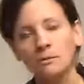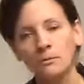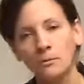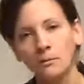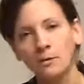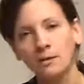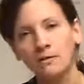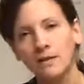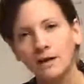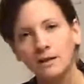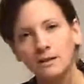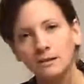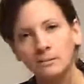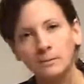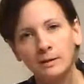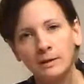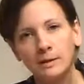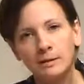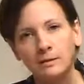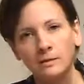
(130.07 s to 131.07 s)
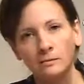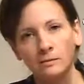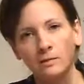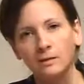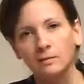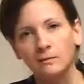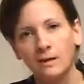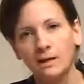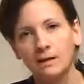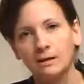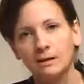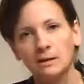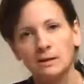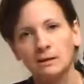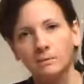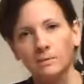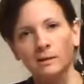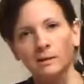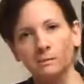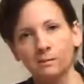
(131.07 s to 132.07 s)
For advanced players, we do make
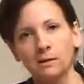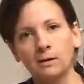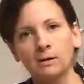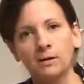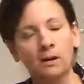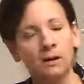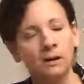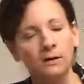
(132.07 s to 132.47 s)
adjustments, but